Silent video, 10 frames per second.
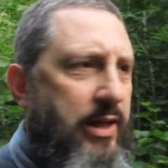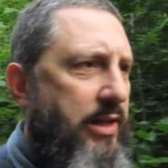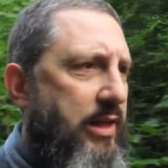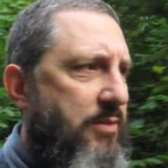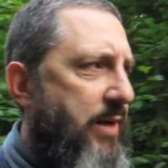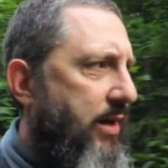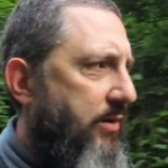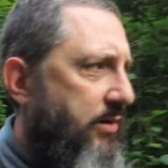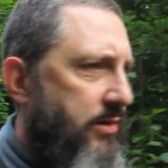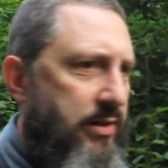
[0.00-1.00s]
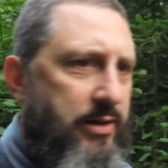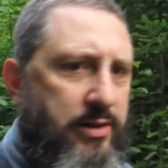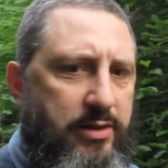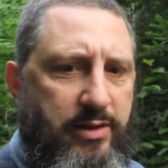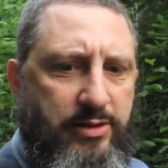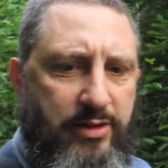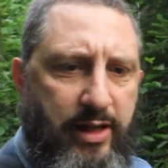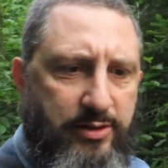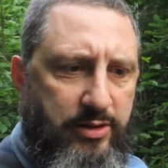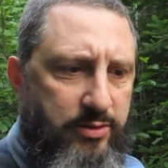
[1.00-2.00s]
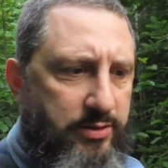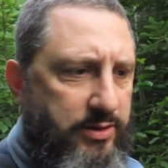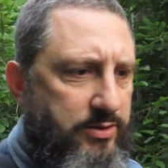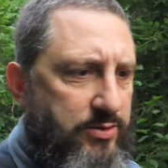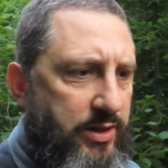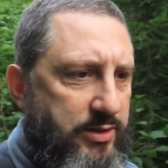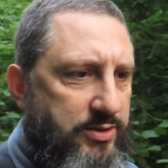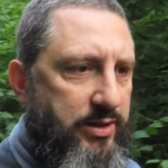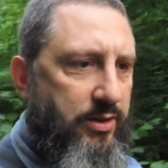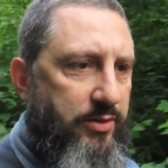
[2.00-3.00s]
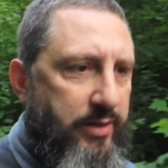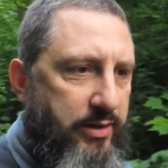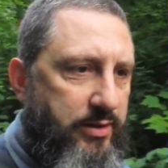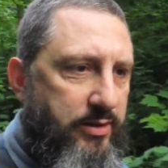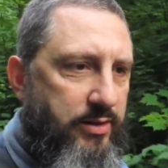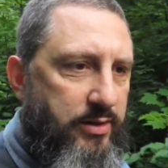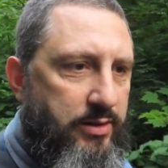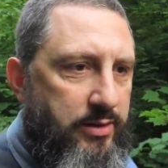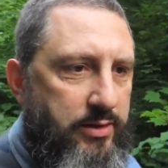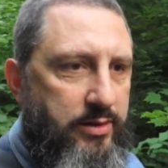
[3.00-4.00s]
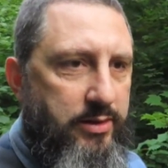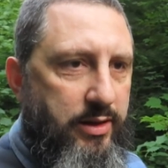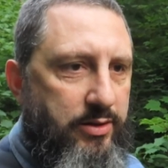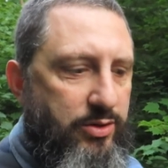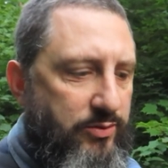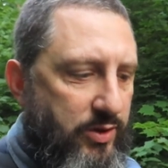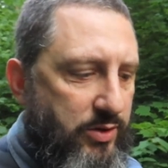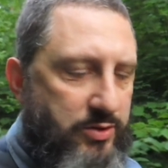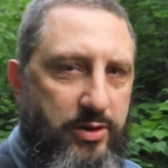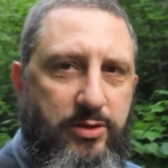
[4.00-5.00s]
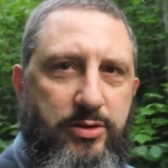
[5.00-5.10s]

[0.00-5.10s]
And they come out and they, you know, these guys, they're going to try to sell their uh, new version.